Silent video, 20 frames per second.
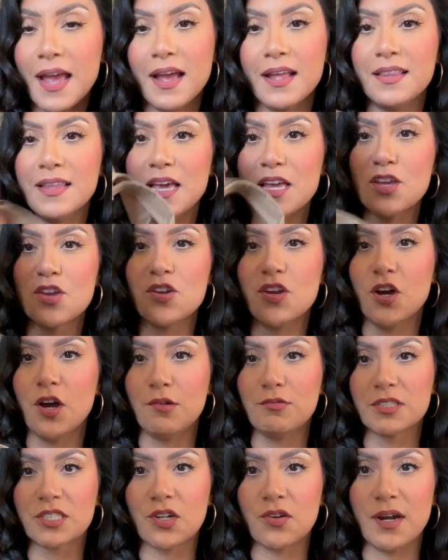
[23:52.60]
And then, you know, I
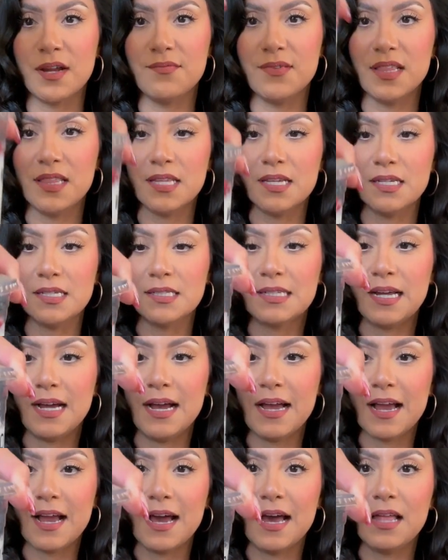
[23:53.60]
was craving this.
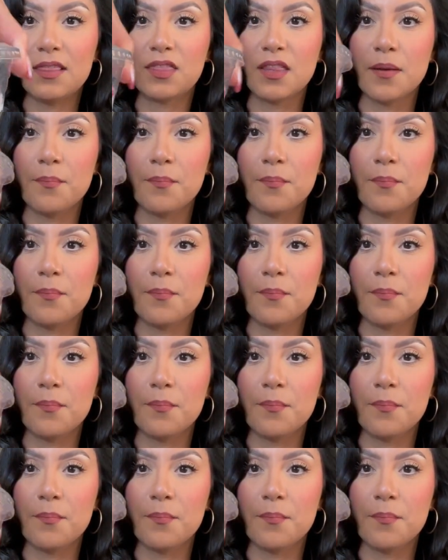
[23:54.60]
I got the